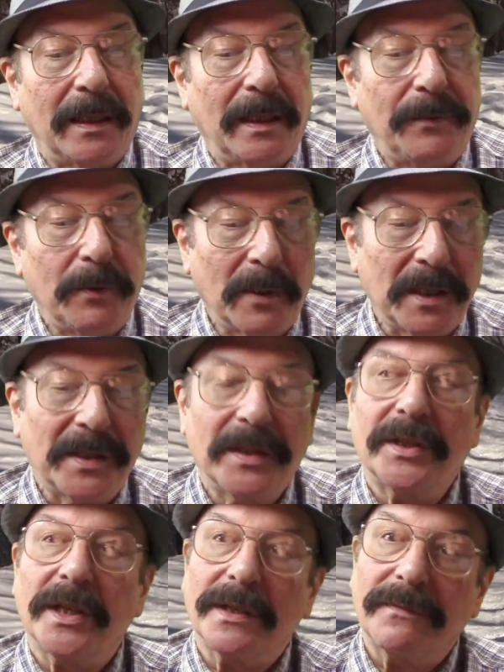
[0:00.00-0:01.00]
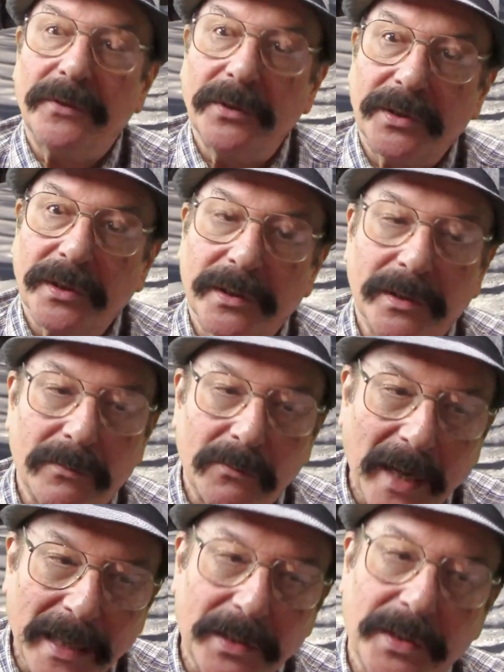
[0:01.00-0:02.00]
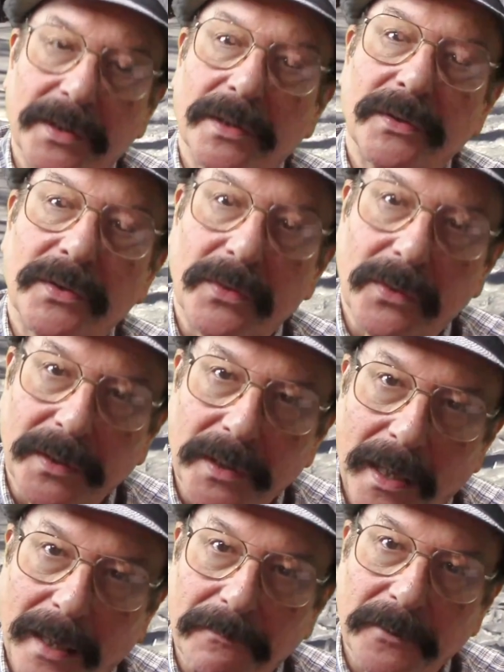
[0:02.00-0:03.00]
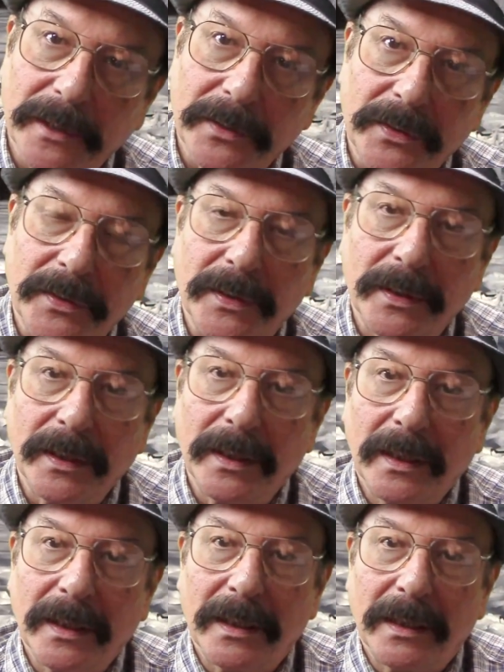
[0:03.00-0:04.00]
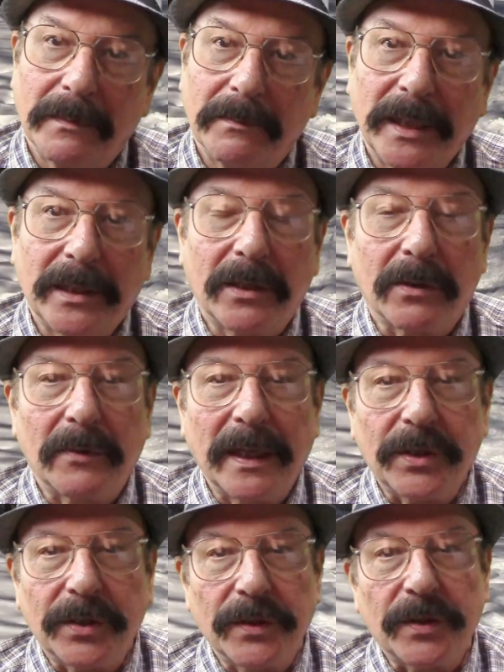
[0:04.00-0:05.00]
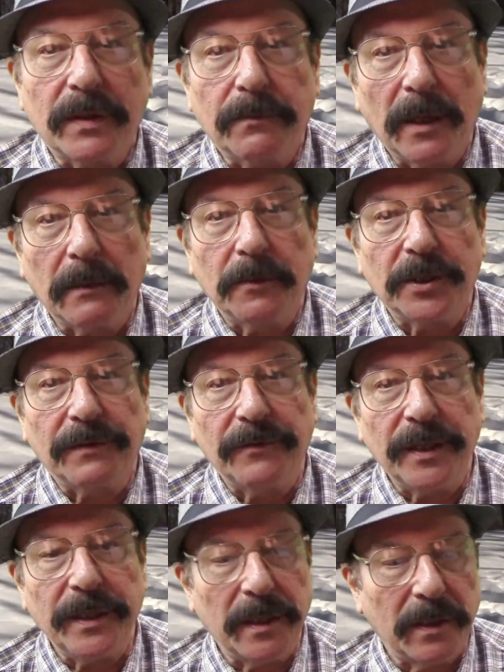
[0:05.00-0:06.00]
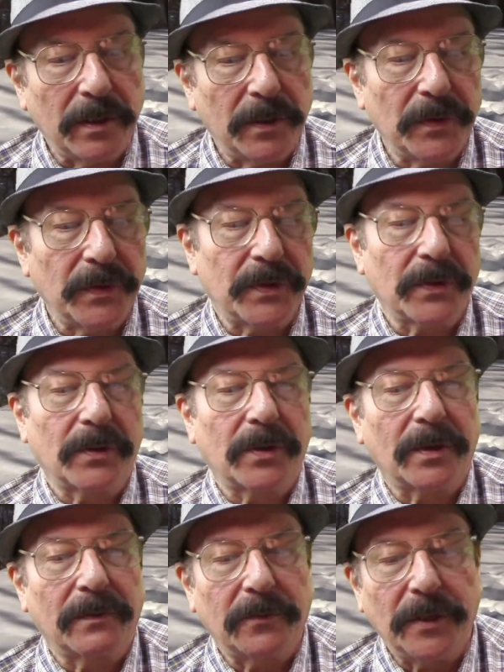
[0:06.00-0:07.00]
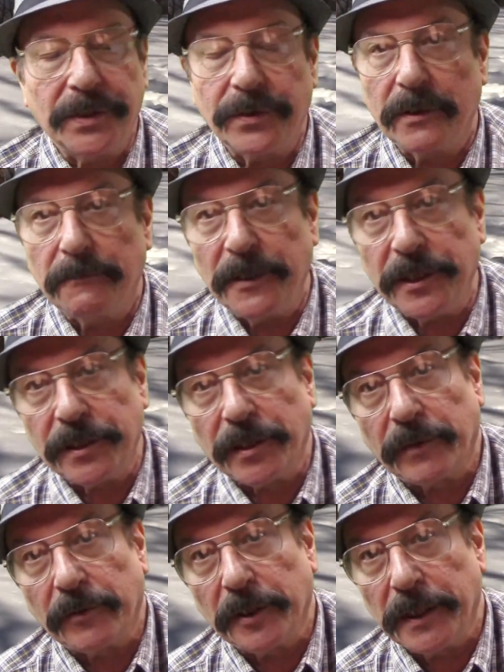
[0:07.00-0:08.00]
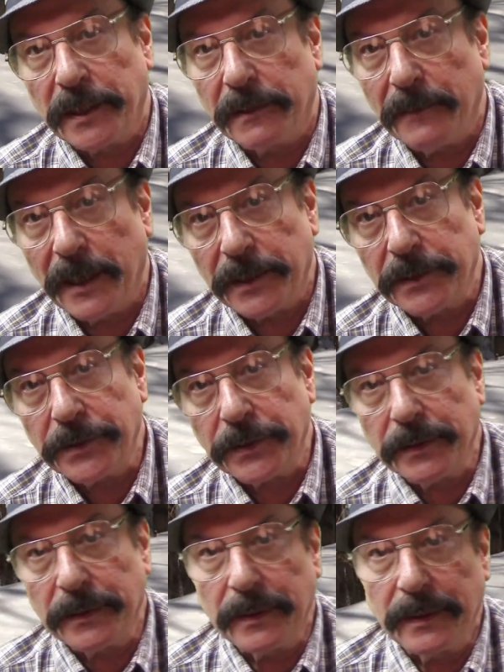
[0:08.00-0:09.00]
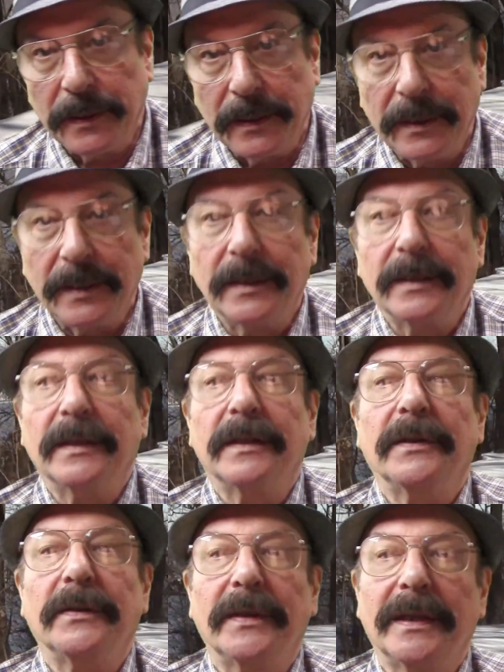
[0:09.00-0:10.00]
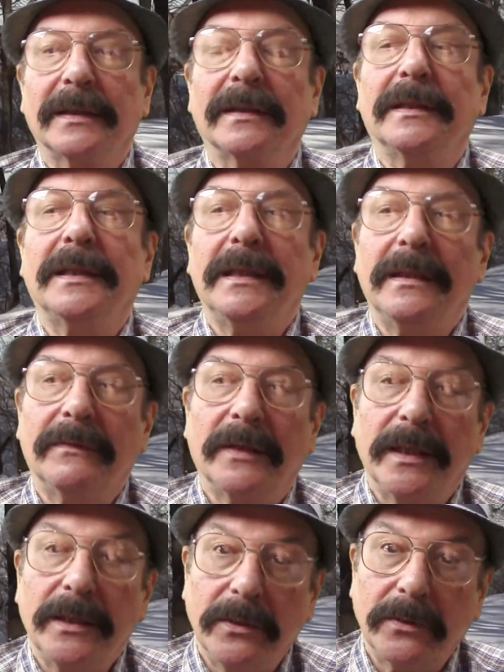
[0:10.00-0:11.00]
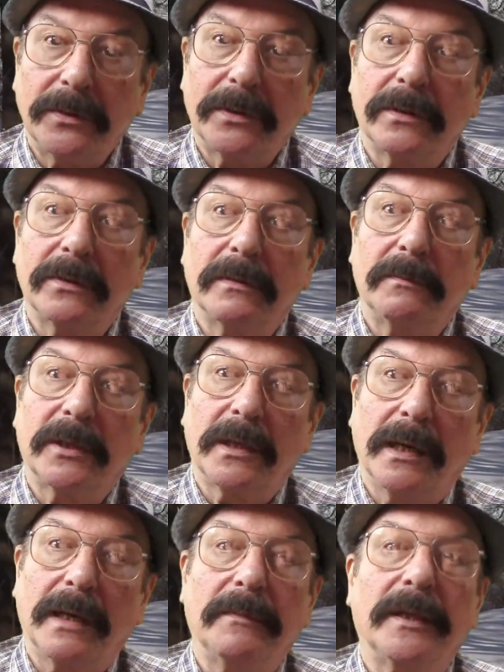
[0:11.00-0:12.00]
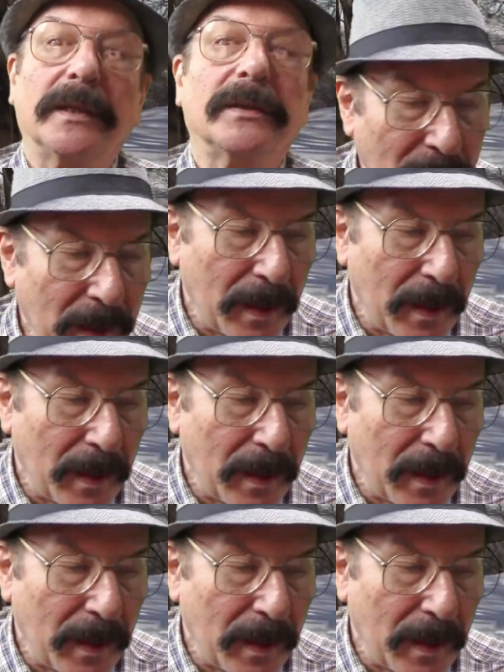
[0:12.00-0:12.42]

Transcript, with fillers: If you want to suggest future directions or topics, make corrections to published videos, or voice your opinion on related matters, then leave a YouTube comment.